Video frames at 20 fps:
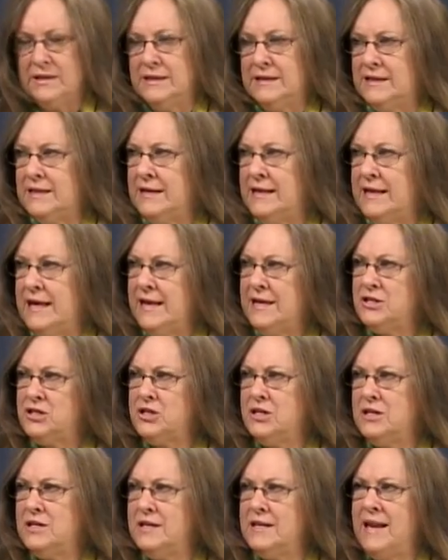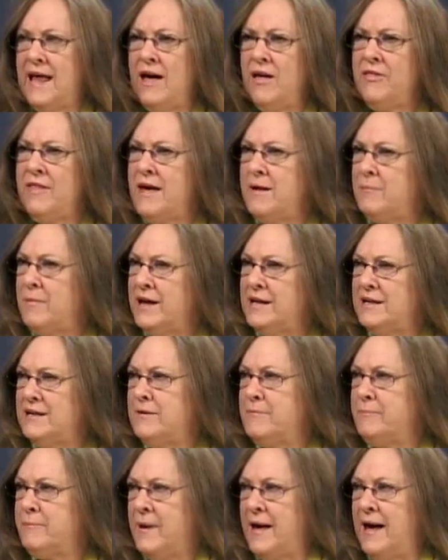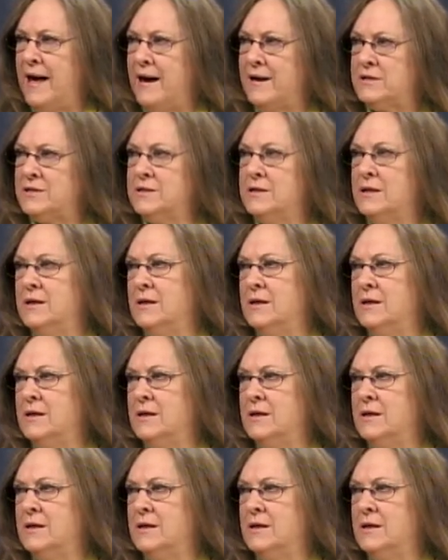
litigation and how that might impact